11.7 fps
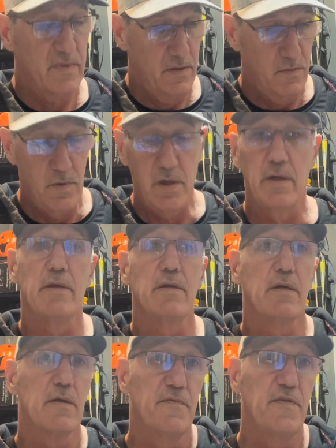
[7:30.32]
one,
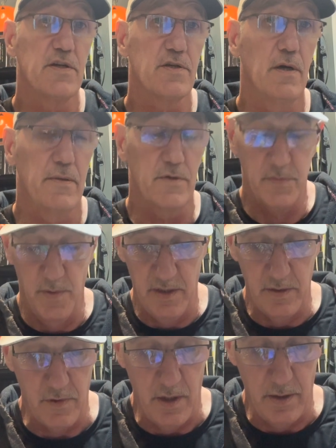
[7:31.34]
you can fish it on the
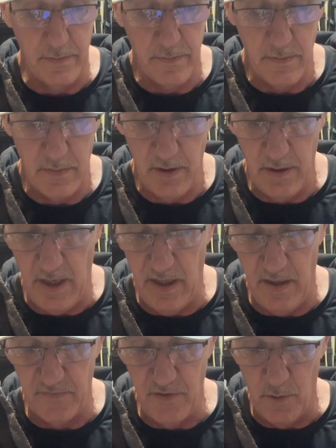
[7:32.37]
spinning rod, and I
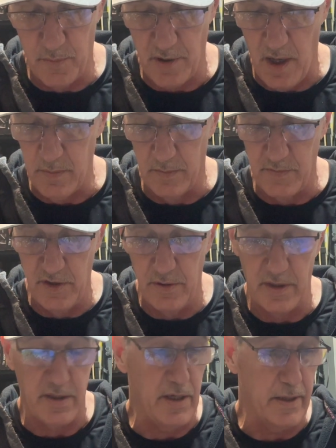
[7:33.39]
have no problem
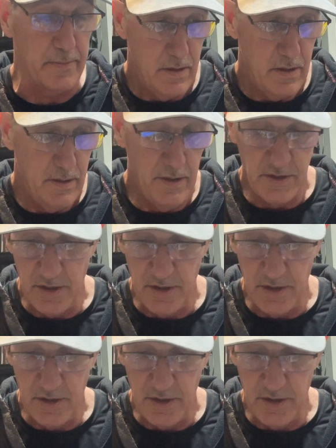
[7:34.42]
doing that. And this